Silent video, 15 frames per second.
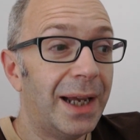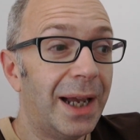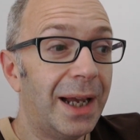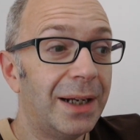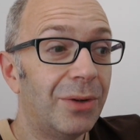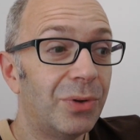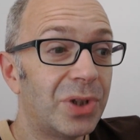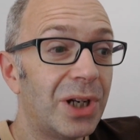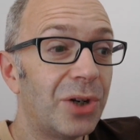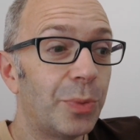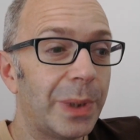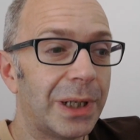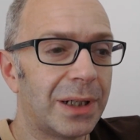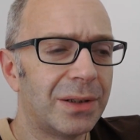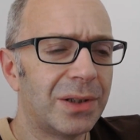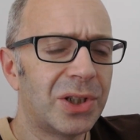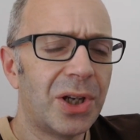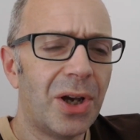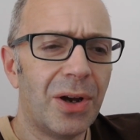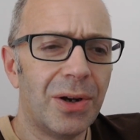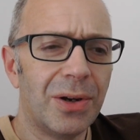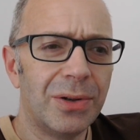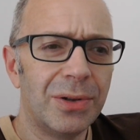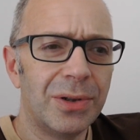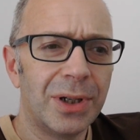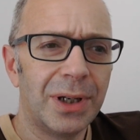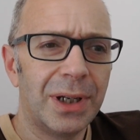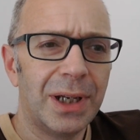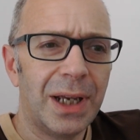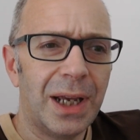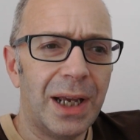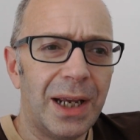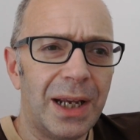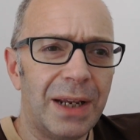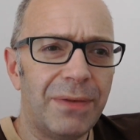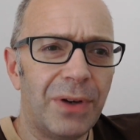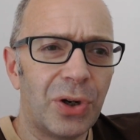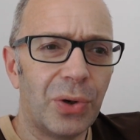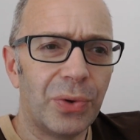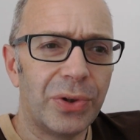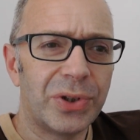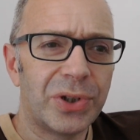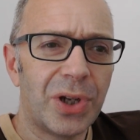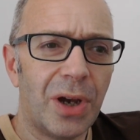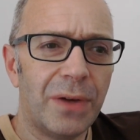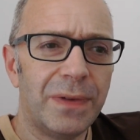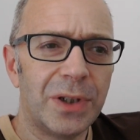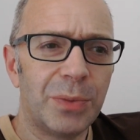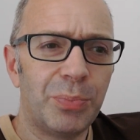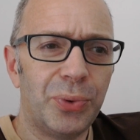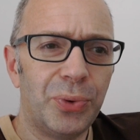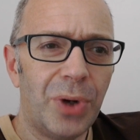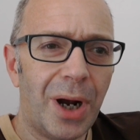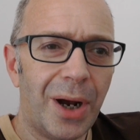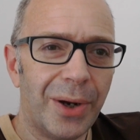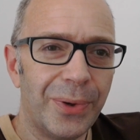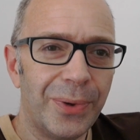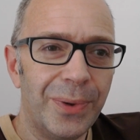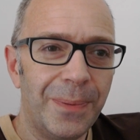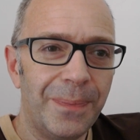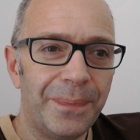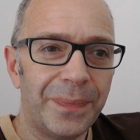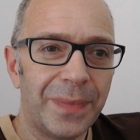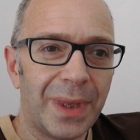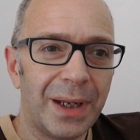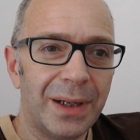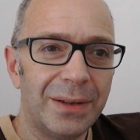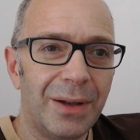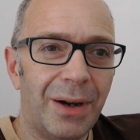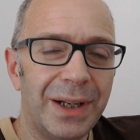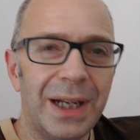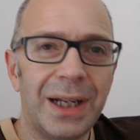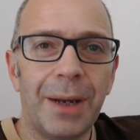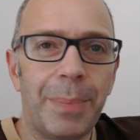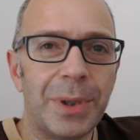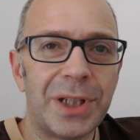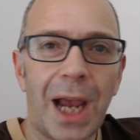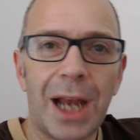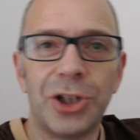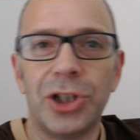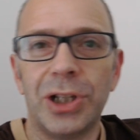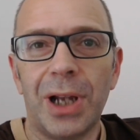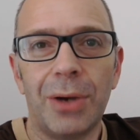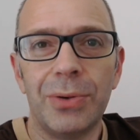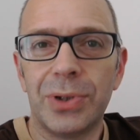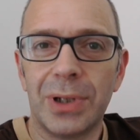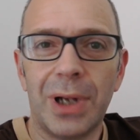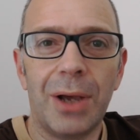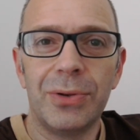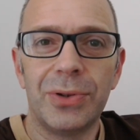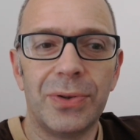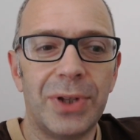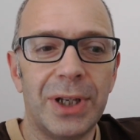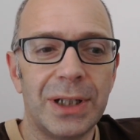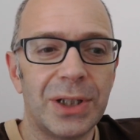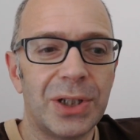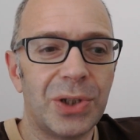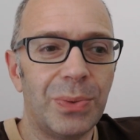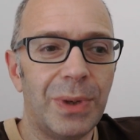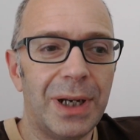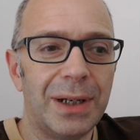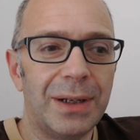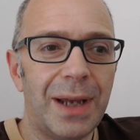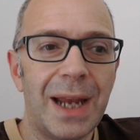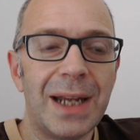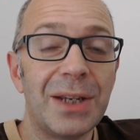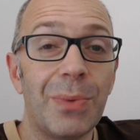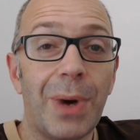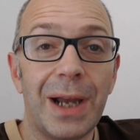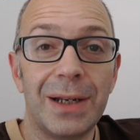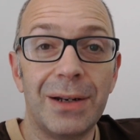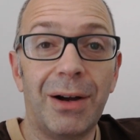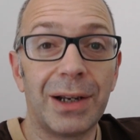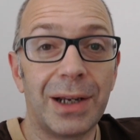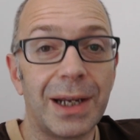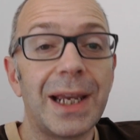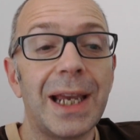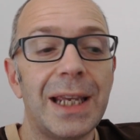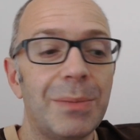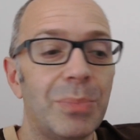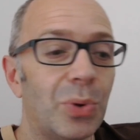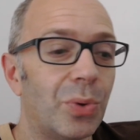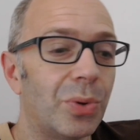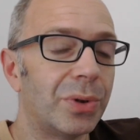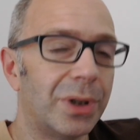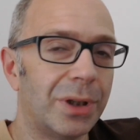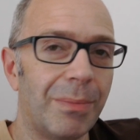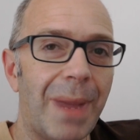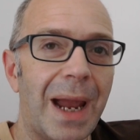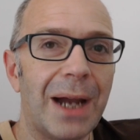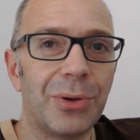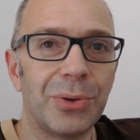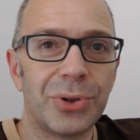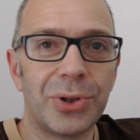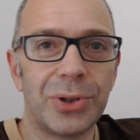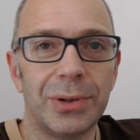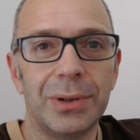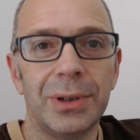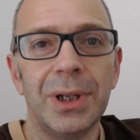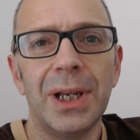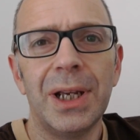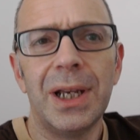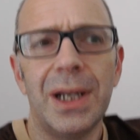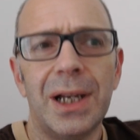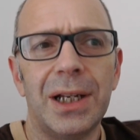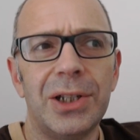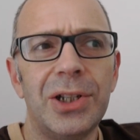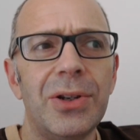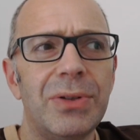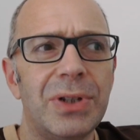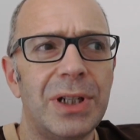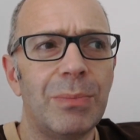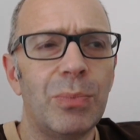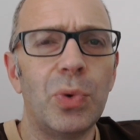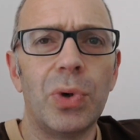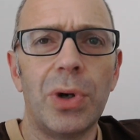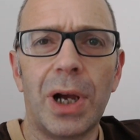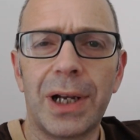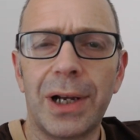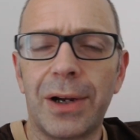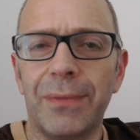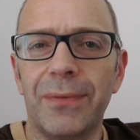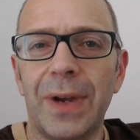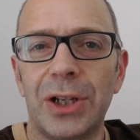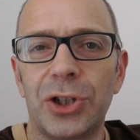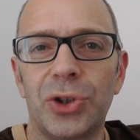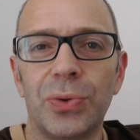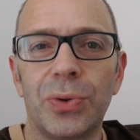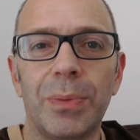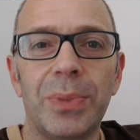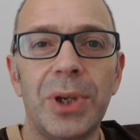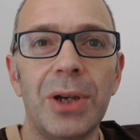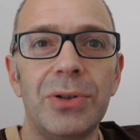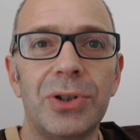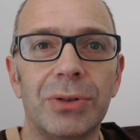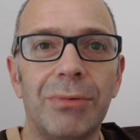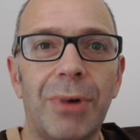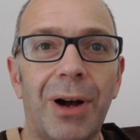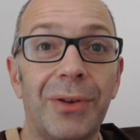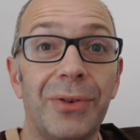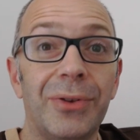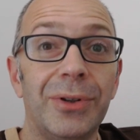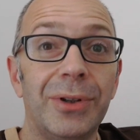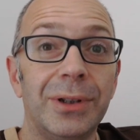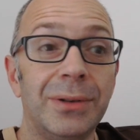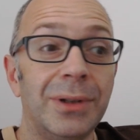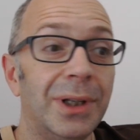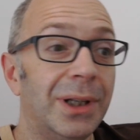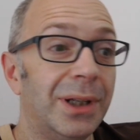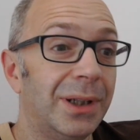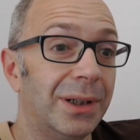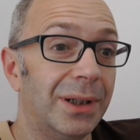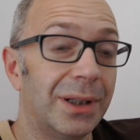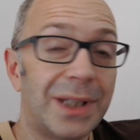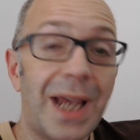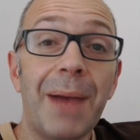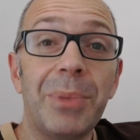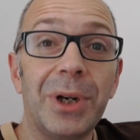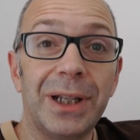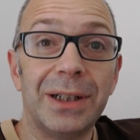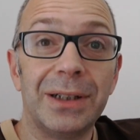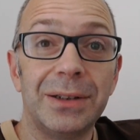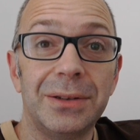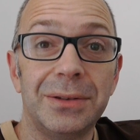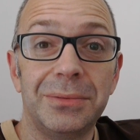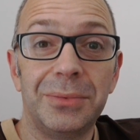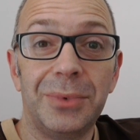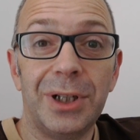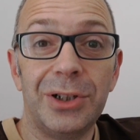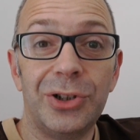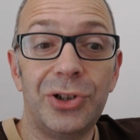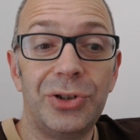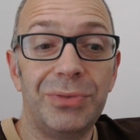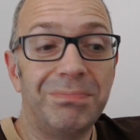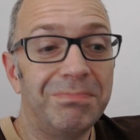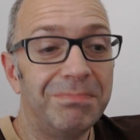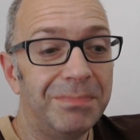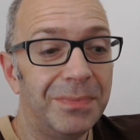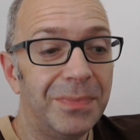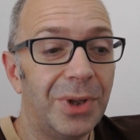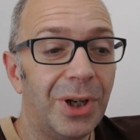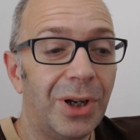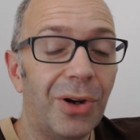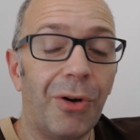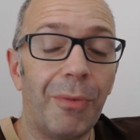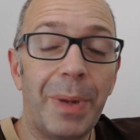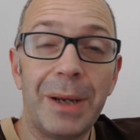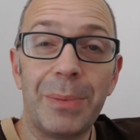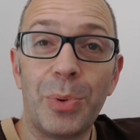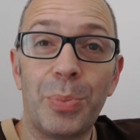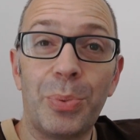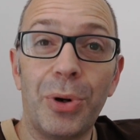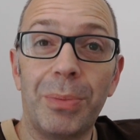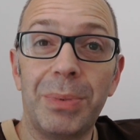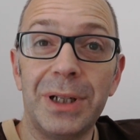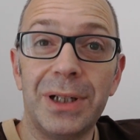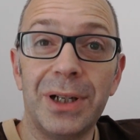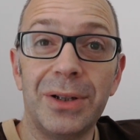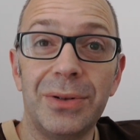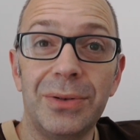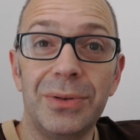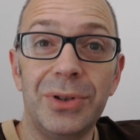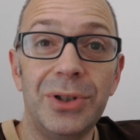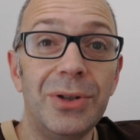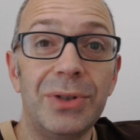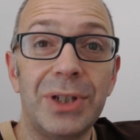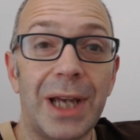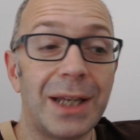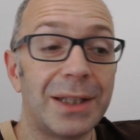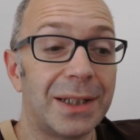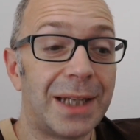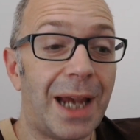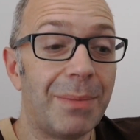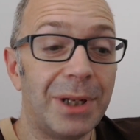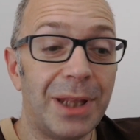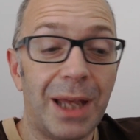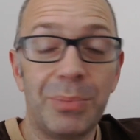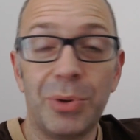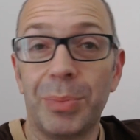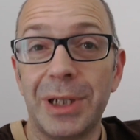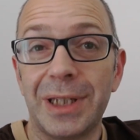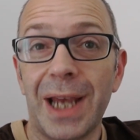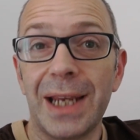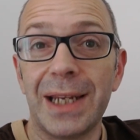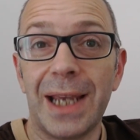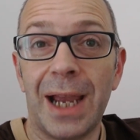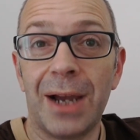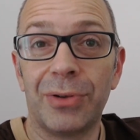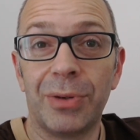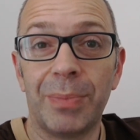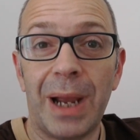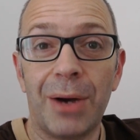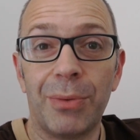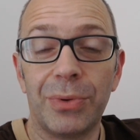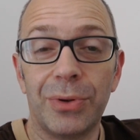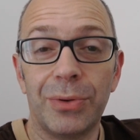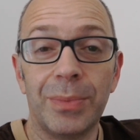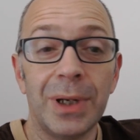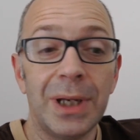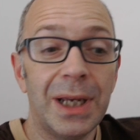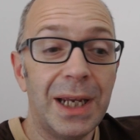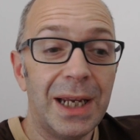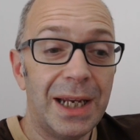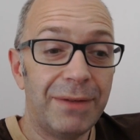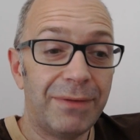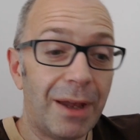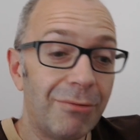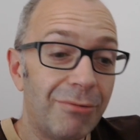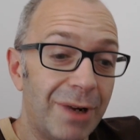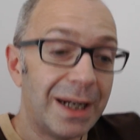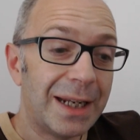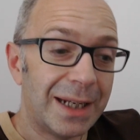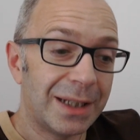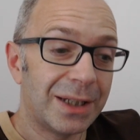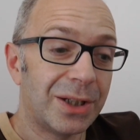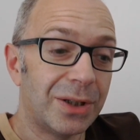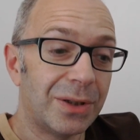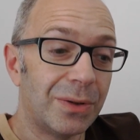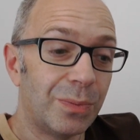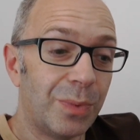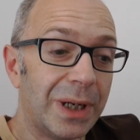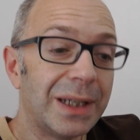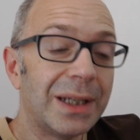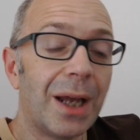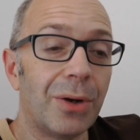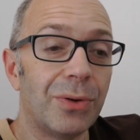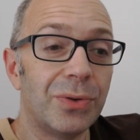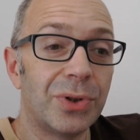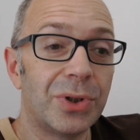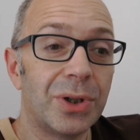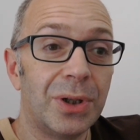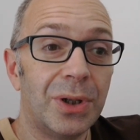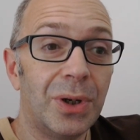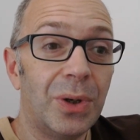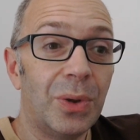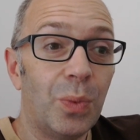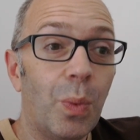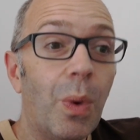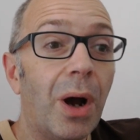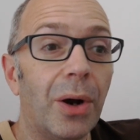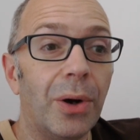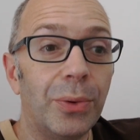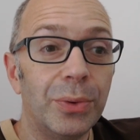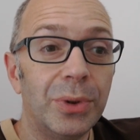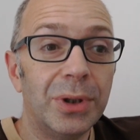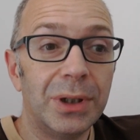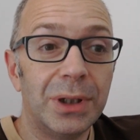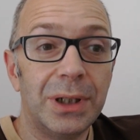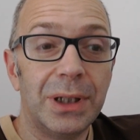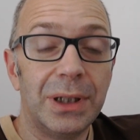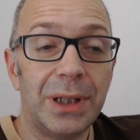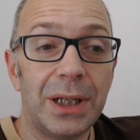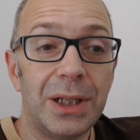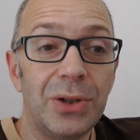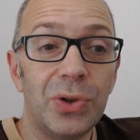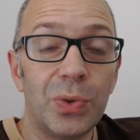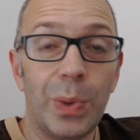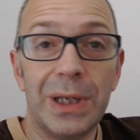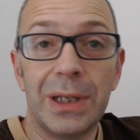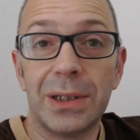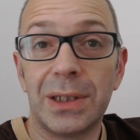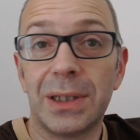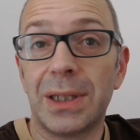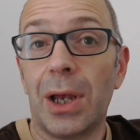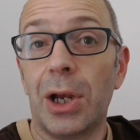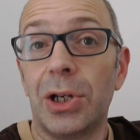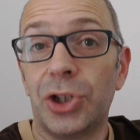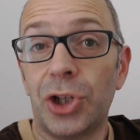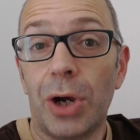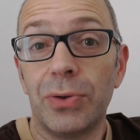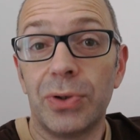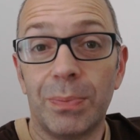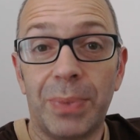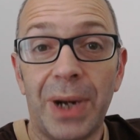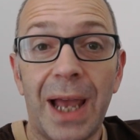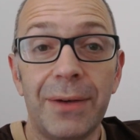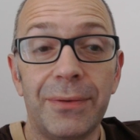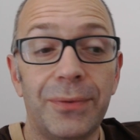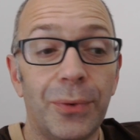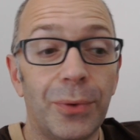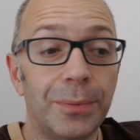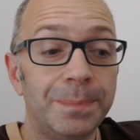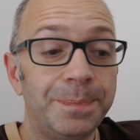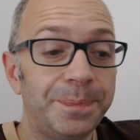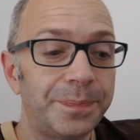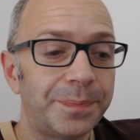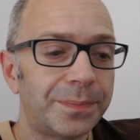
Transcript: And I was a little bit concerned if I got the Surface Pro that I'd end up attaching loads and loads of things to it anyway, like a keyboard and a mouse, and using it more like a conventional computer rather than a tablet, which a lot of people probably do use it as a tablet. They probably take it out and about with them if they're really into the Windows world and they use Windows as their chosen platform.